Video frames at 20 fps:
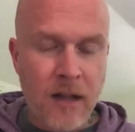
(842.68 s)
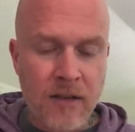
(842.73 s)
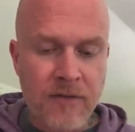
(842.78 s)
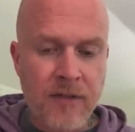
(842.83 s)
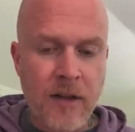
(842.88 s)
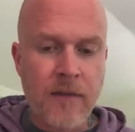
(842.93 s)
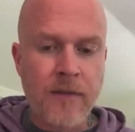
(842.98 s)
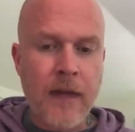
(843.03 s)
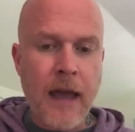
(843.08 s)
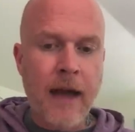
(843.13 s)

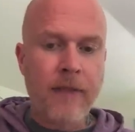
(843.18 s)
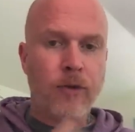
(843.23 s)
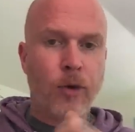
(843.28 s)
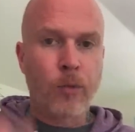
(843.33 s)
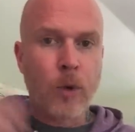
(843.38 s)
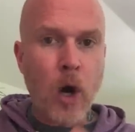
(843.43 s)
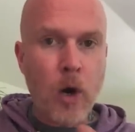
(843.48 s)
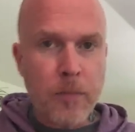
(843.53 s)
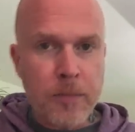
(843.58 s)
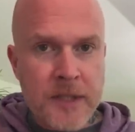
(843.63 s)
elephant they have a
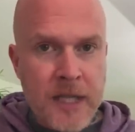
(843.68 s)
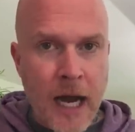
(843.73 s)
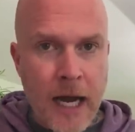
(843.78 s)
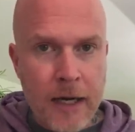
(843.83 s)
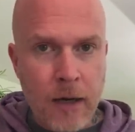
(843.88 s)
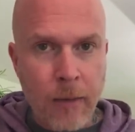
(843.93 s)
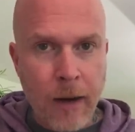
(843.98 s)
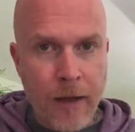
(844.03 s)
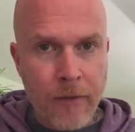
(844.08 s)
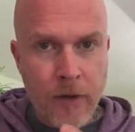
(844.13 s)
rope
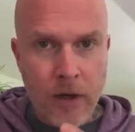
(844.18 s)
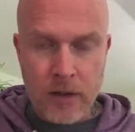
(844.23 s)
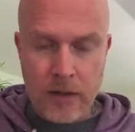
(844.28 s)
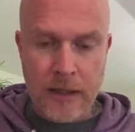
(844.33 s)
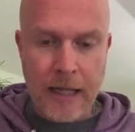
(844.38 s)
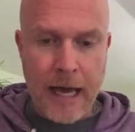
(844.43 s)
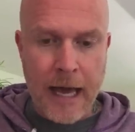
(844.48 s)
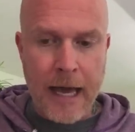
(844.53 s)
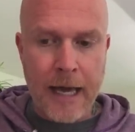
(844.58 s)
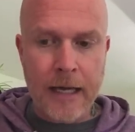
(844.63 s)
tied around their
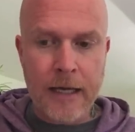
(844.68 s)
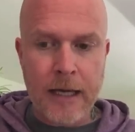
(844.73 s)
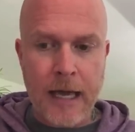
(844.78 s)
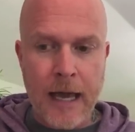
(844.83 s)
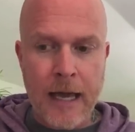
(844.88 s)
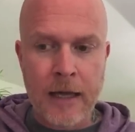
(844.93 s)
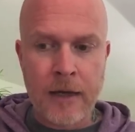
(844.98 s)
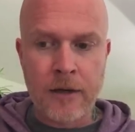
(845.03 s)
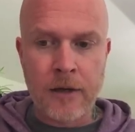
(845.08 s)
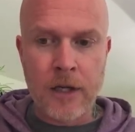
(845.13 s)
leg
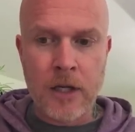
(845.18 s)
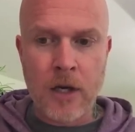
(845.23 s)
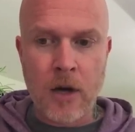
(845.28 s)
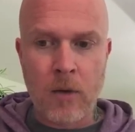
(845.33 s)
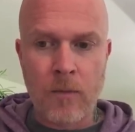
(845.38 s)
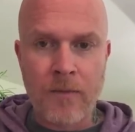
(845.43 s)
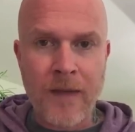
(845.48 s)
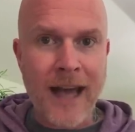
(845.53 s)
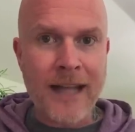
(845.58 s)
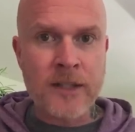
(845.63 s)
and you
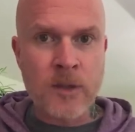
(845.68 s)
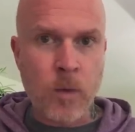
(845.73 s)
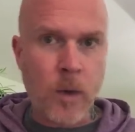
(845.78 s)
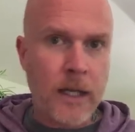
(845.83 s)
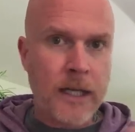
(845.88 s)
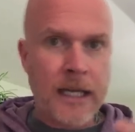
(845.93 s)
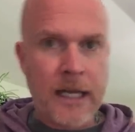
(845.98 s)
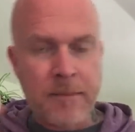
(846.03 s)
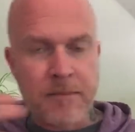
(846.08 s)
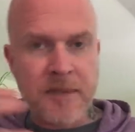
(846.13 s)
know that's
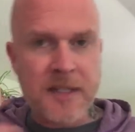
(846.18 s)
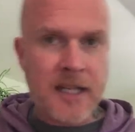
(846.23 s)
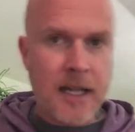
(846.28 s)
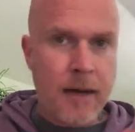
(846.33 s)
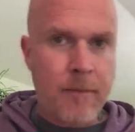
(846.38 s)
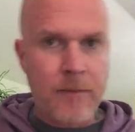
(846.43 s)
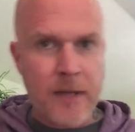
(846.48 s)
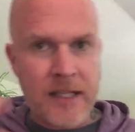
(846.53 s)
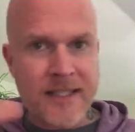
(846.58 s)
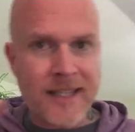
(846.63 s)
what keeps
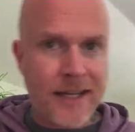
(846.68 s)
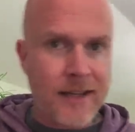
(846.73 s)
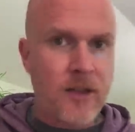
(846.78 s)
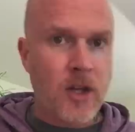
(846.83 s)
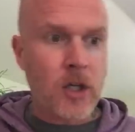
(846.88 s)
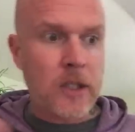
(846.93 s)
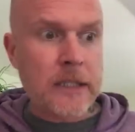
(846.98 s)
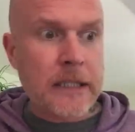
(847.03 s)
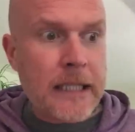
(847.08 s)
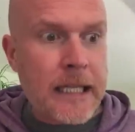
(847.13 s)
them it's like
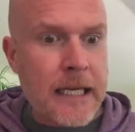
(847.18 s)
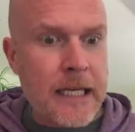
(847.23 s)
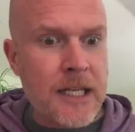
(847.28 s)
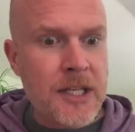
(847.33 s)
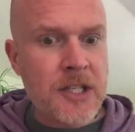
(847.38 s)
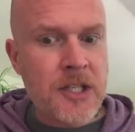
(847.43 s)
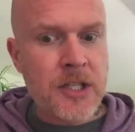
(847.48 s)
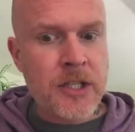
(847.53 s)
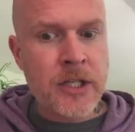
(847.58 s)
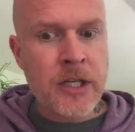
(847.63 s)
their
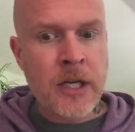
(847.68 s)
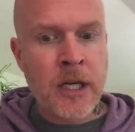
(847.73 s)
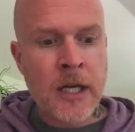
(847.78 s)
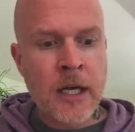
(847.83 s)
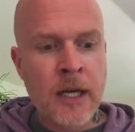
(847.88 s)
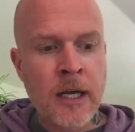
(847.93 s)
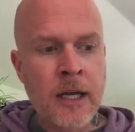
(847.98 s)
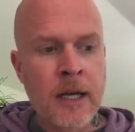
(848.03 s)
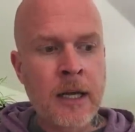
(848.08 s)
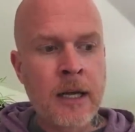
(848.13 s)
leash
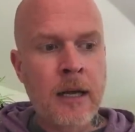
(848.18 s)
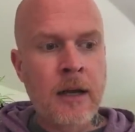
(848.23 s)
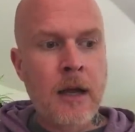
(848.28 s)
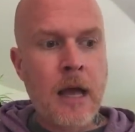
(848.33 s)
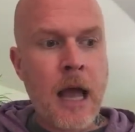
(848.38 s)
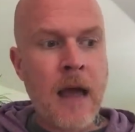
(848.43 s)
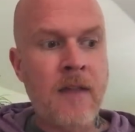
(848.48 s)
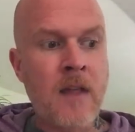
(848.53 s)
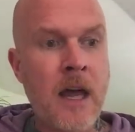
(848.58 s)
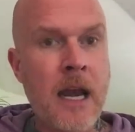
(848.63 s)

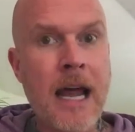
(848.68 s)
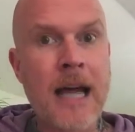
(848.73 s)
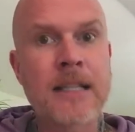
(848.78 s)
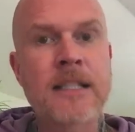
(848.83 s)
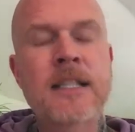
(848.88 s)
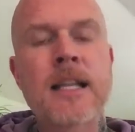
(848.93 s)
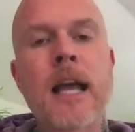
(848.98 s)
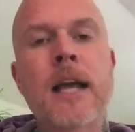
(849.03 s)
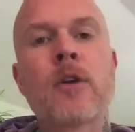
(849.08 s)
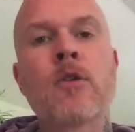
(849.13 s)
and then
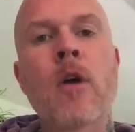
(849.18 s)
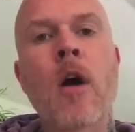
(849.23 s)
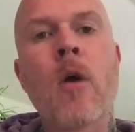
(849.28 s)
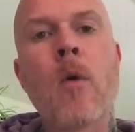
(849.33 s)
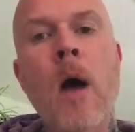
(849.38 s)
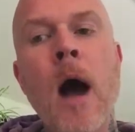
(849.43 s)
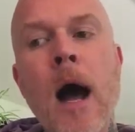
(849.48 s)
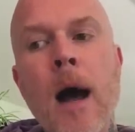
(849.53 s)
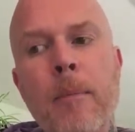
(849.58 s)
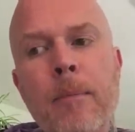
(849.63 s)
as they
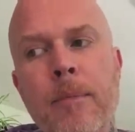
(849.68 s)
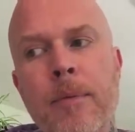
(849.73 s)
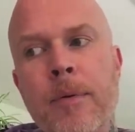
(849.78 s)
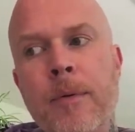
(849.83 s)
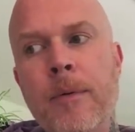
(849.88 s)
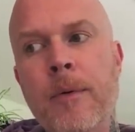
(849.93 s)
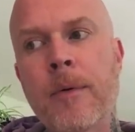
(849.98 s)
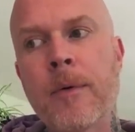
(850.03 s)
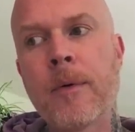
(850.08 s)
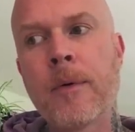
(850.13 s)
grow up
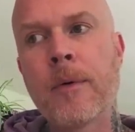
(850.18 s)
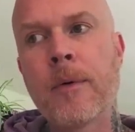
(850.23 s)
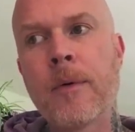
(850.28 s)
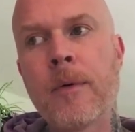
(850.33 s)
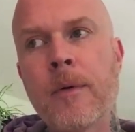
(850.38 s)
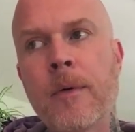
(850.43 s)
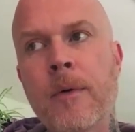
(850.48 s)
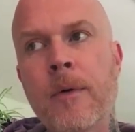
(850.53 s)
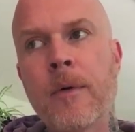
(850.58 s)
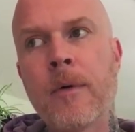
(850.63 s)

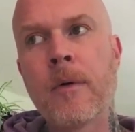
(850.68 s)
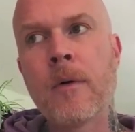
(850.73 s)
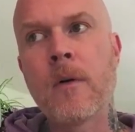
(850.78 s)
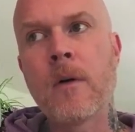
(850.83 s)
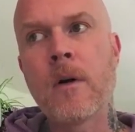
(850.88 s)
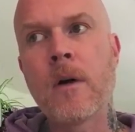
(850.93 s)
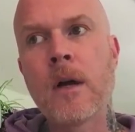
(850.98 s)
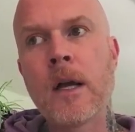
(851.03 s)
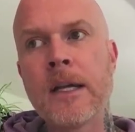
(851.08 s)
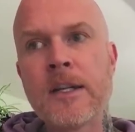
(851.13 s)

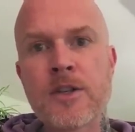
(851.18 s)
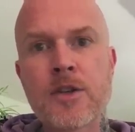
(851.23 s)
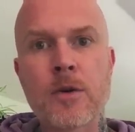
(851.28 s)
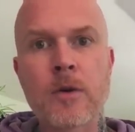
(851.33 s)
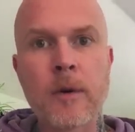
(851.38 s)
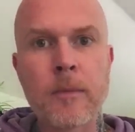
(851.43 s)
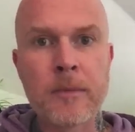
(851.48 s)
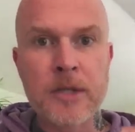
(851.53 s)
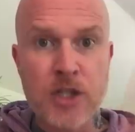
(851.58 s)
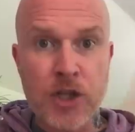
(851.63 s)

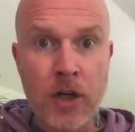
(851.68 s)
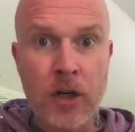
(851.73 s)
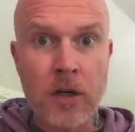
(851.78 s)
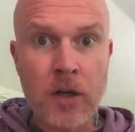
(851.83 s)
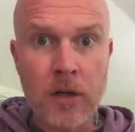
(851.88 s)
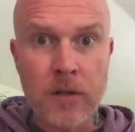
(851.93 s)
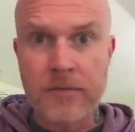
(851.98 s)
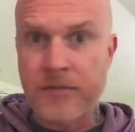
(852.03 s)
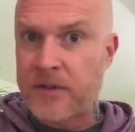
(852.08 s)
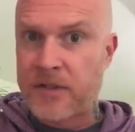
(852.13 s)
into a
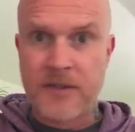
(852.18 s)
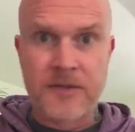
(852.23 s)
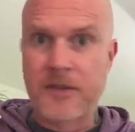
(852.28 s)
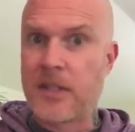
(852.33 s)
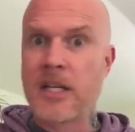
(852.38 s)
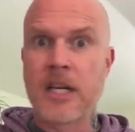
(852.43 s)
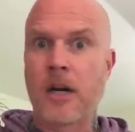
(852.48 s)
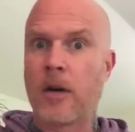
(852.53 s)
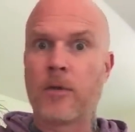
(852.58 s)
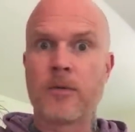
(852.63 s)
mature,
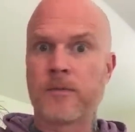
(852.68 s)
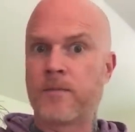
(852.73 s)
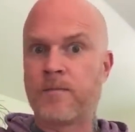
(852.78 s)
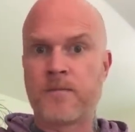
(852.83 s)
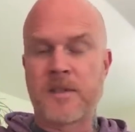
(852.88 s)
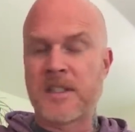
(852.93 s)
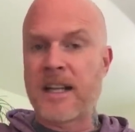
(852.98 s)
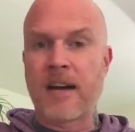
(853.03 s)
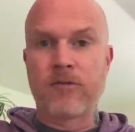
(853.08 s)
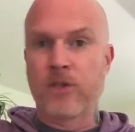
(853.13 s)
you know,
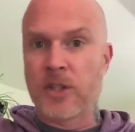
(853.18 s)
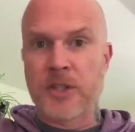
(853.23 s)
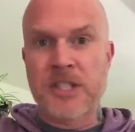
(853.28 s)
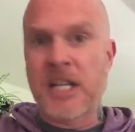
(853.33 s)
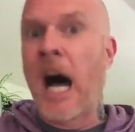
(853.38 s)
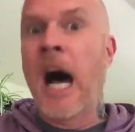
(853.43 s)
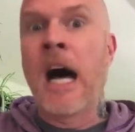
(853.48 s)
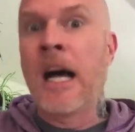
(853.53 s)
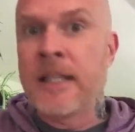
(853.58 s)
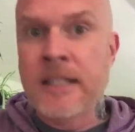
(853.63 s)
several
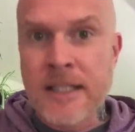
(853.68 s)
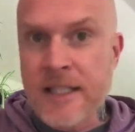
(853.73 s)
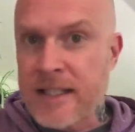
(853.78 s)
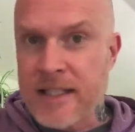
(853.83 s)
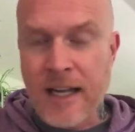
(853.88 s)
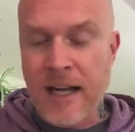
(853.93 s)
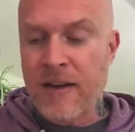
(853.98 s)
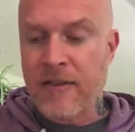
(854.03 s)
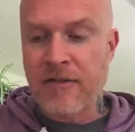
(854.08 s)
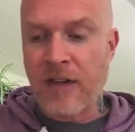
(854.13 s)
tons
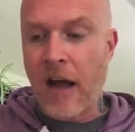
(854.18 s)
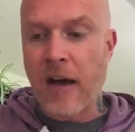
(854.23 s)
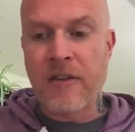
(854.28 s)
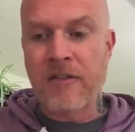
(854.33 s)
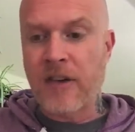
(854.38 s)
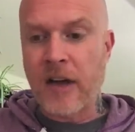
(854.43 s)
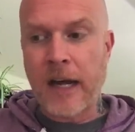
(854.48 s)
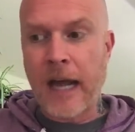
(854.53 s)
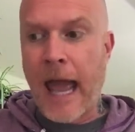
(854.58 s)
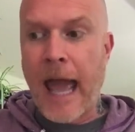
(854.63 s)
of,
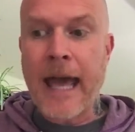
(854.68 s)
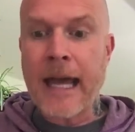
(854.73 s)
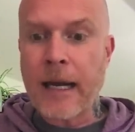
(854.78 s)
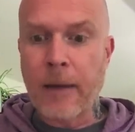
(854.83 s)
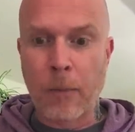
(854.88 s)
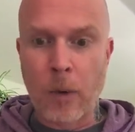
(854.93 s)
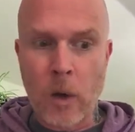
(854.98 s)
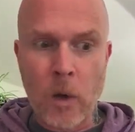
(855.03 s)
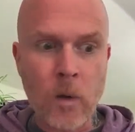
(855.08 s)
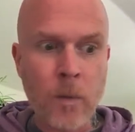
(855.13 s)
of an
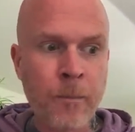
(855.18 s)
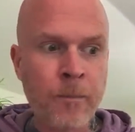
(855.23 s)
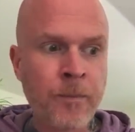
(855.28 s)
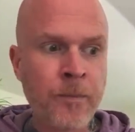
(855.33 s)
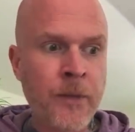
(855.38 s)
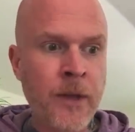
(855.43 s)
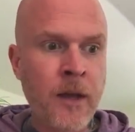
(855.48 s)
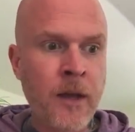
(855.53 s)
animal,